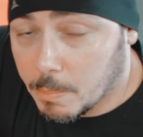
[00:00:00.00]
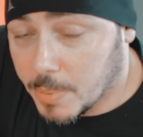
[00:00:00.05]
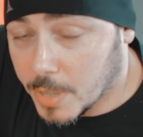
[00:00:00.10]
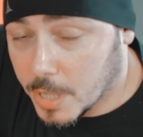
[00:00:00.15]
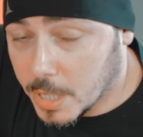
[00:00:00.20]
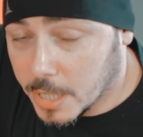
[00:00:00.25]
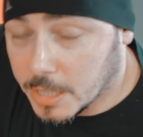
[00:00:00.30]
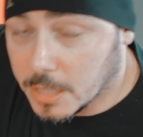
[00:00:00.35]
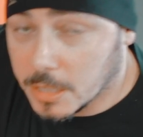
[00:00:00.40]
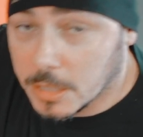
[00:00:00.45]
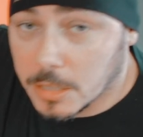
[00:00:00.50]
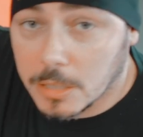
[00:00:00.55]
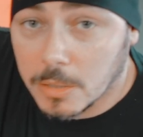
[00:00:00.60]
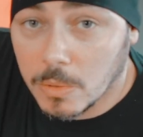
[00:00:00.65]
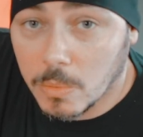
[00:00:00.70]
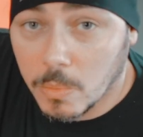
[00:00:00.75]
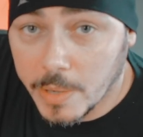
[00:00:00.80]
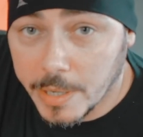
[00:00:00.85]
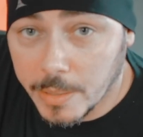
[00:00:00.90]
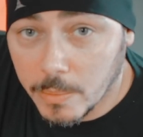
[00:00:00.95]
but
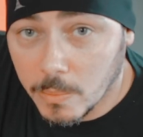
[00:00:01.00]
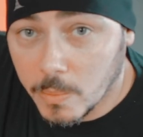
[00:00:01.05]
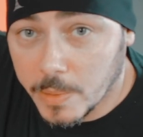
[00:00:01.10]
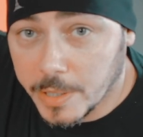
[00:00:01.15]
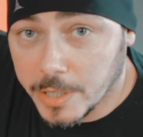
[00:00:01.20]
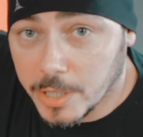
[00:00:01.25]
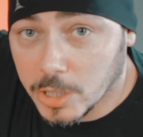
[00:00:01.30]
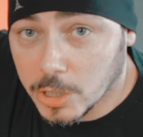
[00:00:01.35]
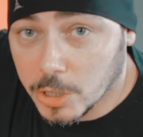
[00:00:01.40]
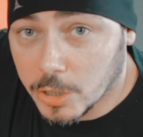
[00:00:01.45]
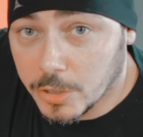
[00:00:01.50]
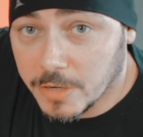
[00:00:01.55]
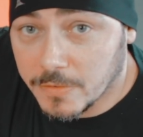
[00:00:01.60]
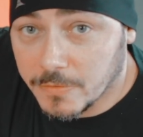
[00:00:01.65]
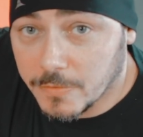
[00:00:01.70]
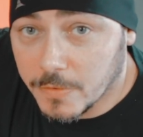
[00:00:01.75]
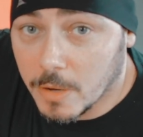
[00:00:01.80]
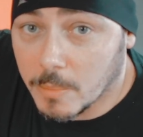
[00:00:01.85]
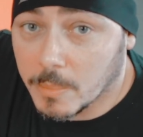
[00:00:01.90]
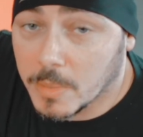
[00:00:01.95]
where you learn
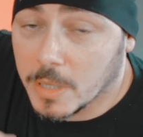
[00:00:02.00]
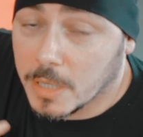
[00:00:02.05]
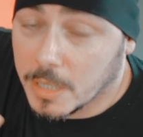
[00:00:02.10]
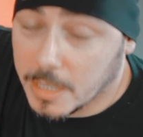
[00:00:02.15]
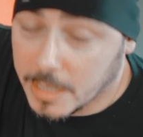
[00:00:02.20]
it from